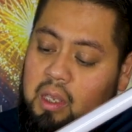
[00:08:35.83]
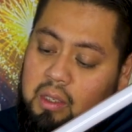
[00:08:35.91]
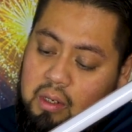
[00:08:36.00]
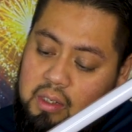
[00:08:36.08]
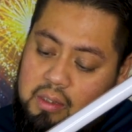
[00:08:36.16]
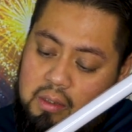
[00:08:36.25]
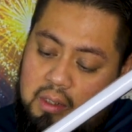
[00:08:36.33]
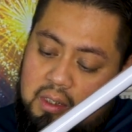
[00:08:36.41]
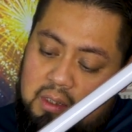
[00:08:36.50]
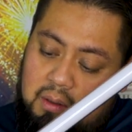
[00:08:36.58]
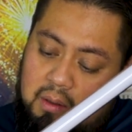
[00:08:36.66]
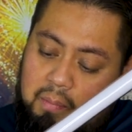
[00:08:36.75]
There's
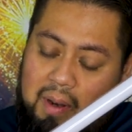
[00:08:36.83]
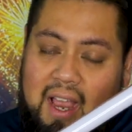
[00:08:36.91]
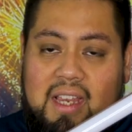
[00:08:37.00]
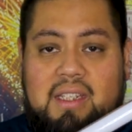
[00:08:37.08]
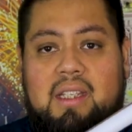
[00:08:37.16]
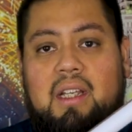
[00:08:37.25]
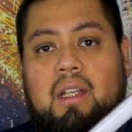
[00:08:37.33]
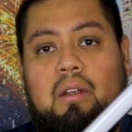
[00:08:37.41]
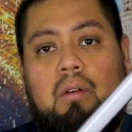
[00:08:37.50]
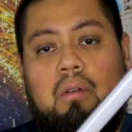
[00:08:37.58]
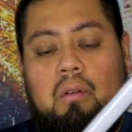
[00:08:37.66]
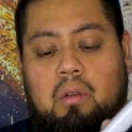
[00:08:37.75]
it's a plastic
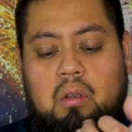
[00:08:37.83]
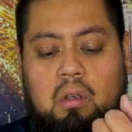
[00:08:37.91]
little